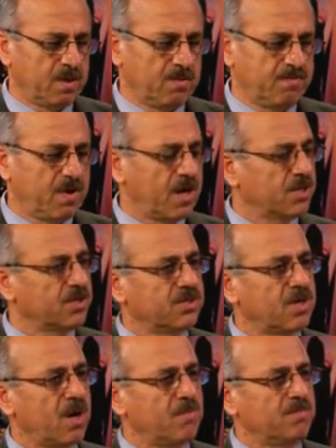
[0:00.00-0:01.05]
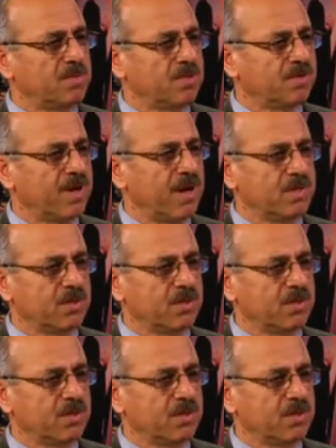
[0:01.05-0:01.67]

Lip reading: function some Islamic